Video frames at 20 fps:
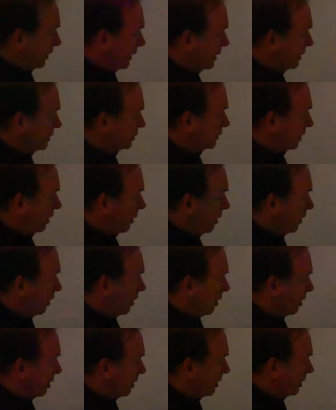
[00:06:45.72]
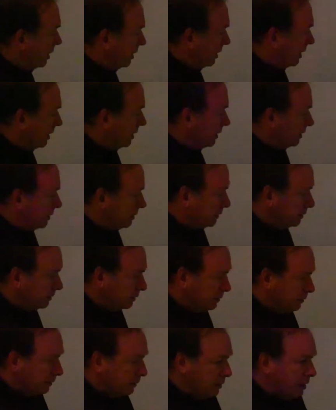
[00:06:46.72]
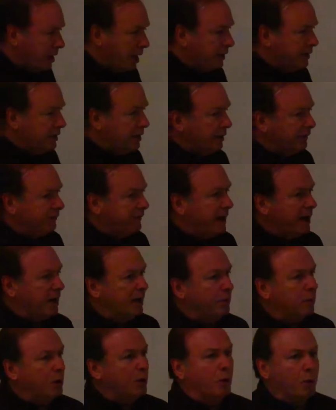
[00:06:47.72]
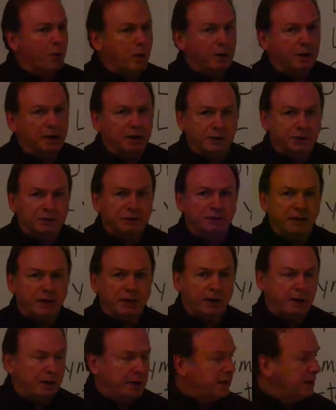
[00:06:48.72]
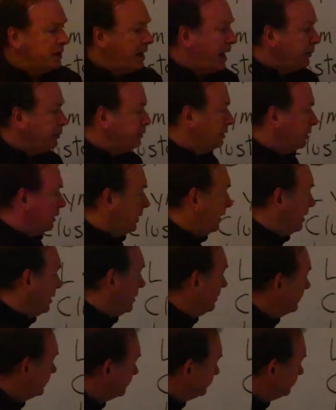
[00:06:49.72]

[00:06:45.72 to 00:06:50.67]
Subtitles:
these are identifiable organs that are encapsulated.